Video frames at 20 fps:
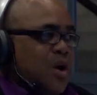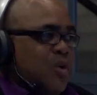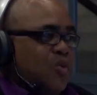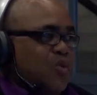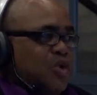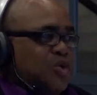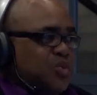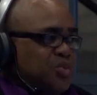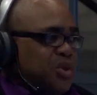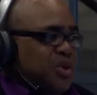
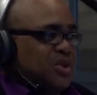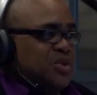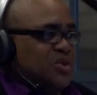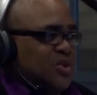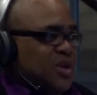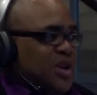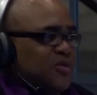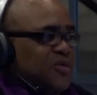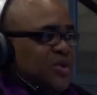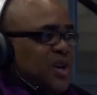Which means
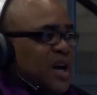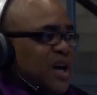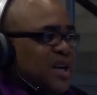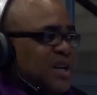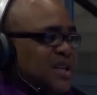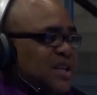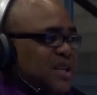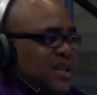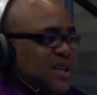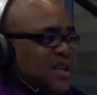you have to,
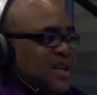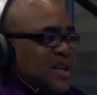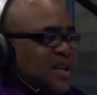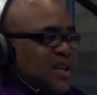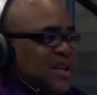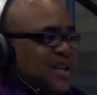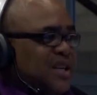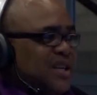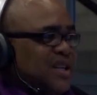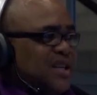and
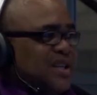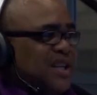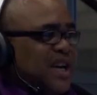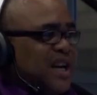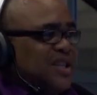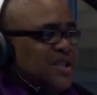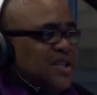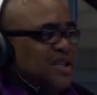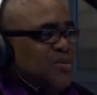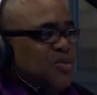
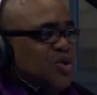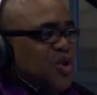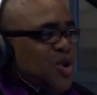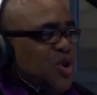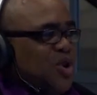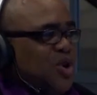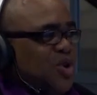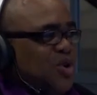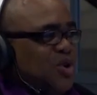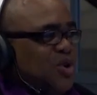there seems
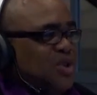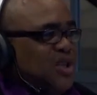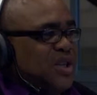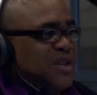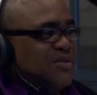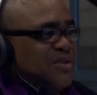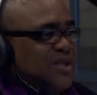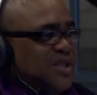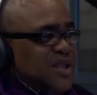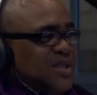
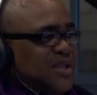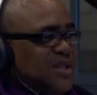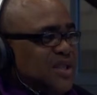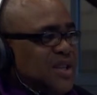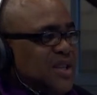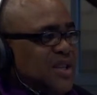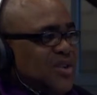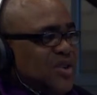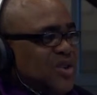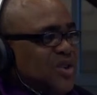since
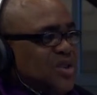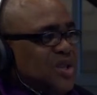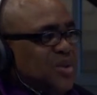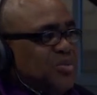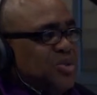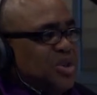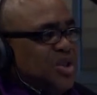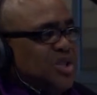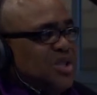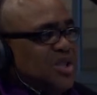then, all the
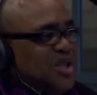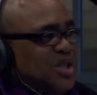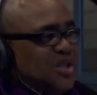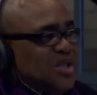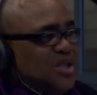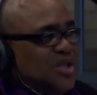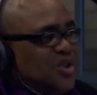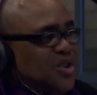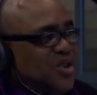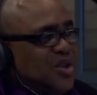
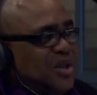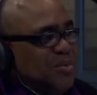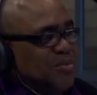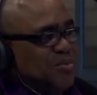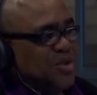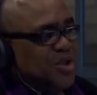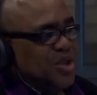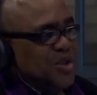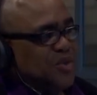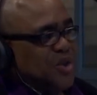presidents, all the
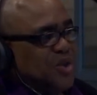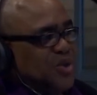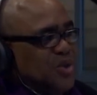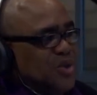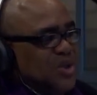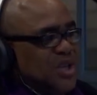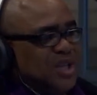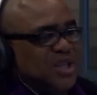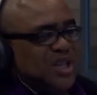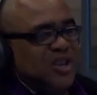
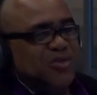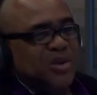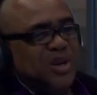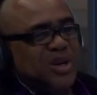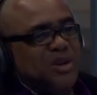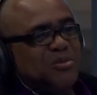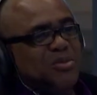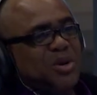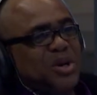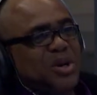individuals that have
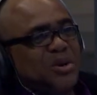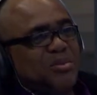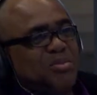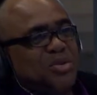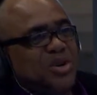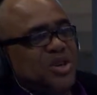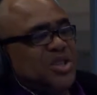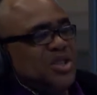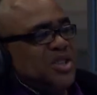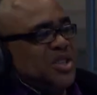become
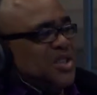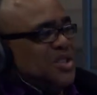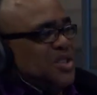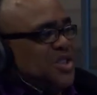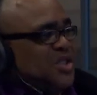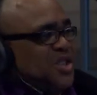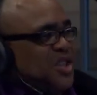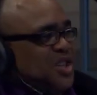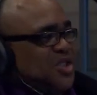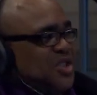presidents
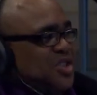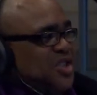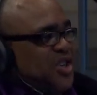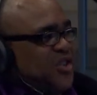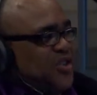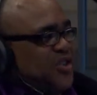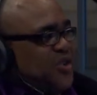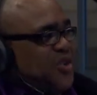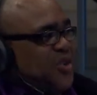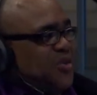in Nigeria,
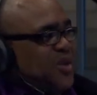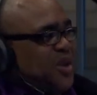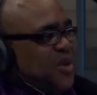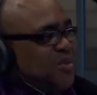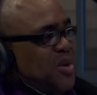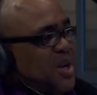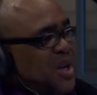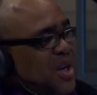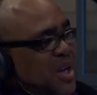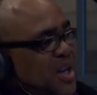3 of
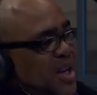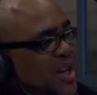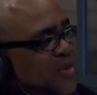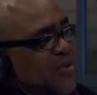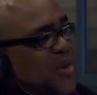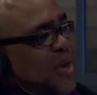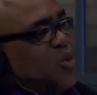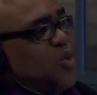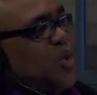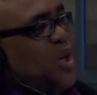them, they
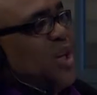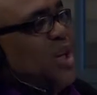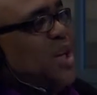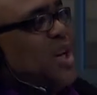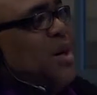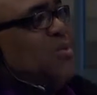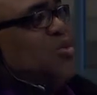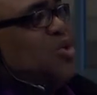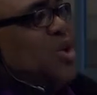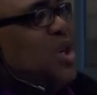have actually
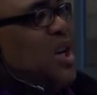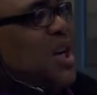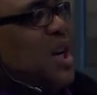come to the